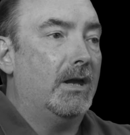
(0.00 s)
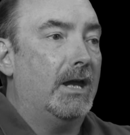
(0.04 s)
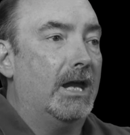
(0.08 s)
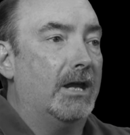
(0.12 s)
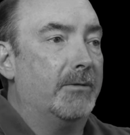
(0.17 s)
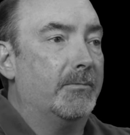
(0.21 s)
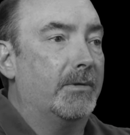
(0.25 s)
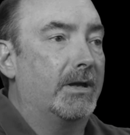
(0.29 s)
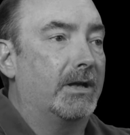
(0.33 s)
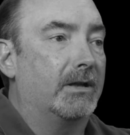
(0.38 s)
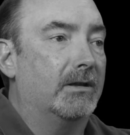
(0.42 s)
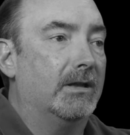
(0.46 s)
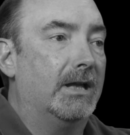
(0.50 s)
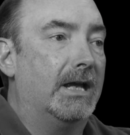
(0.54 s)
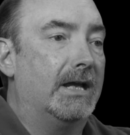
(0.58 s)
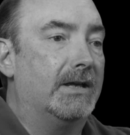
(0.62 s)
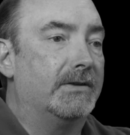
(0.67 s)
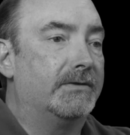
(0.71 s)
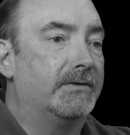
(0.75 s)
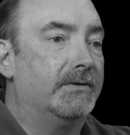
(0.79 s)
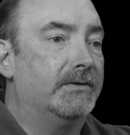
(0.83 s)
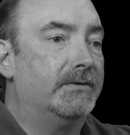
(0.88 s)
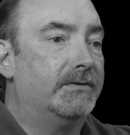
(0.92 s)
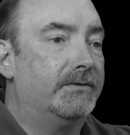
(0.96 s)
Had my
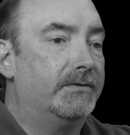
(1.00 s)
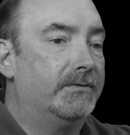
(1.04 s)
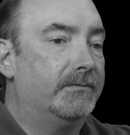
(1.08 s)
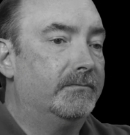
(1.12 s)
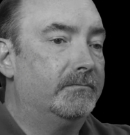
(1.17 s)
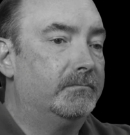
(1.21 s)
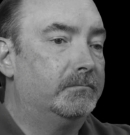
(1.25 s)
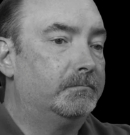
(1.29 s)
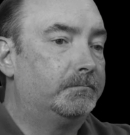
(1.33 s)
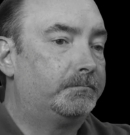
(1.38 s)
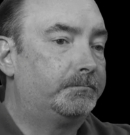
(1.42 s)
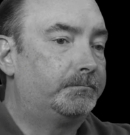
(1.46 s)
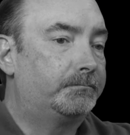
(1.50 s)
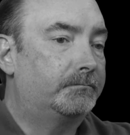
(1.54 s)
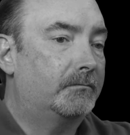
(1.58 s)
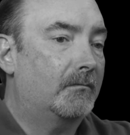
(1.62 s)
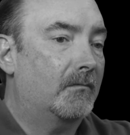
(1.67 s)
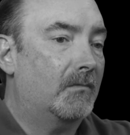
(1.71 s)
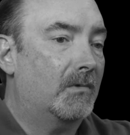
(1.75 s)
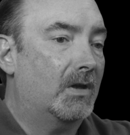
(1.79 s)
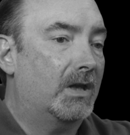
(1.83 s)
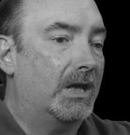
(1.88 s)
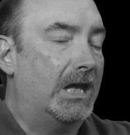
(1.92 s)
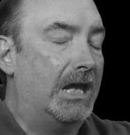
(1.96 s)
classes.
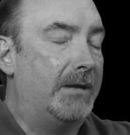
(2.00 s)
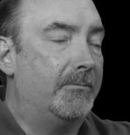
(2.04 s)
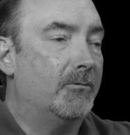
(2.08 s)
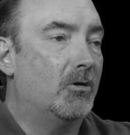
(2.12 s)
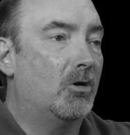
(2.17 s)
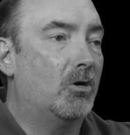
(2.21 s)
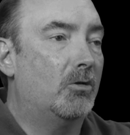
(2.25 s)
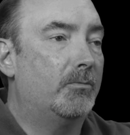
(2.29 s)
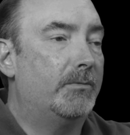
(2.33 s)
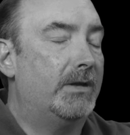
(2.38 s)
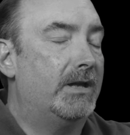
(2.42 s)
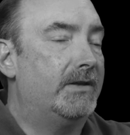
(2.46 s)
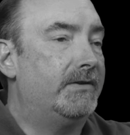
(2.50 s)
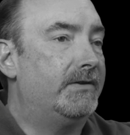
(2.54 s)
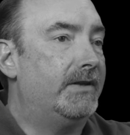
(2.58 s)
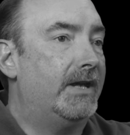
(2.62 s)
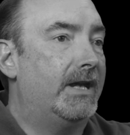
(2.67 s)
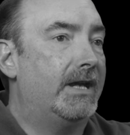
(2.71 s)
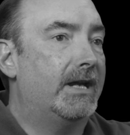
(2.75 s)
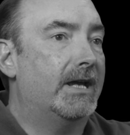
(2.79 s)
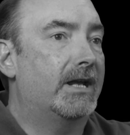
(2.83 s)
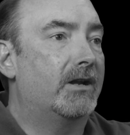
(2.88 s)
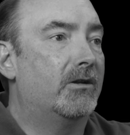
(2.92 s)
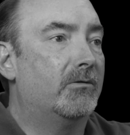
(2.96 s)
Came home that
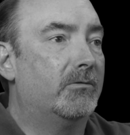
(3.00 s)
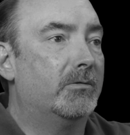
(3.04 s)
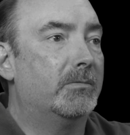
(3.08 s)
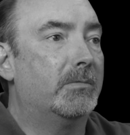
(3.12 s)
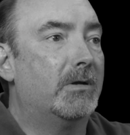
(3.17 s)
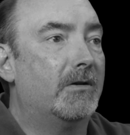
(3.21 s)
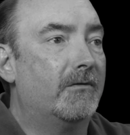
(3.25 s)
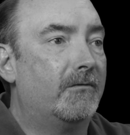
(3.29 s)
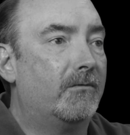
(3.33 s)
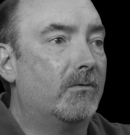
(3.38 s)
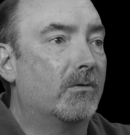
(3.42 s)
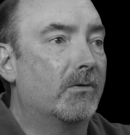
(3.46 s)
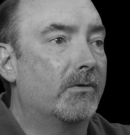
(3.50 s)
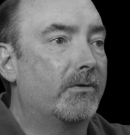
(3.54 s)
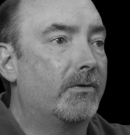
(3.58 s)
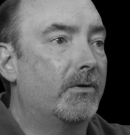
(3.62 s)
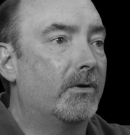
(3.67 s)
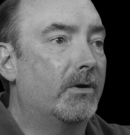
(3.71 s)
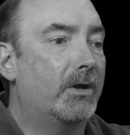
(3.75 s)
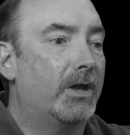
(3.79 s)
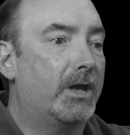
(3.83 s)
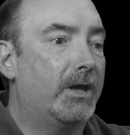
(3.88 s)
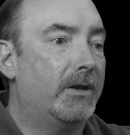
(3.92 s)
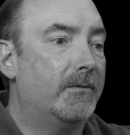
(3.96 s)
day. Got home about
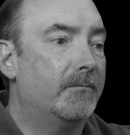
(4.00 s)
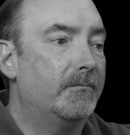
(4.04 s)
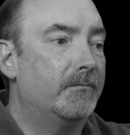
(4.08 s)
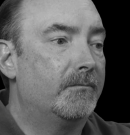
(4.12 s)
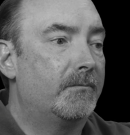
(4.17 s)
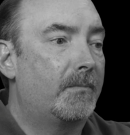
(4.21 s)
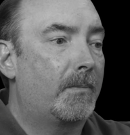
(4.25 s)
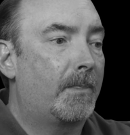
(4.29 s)
4:30.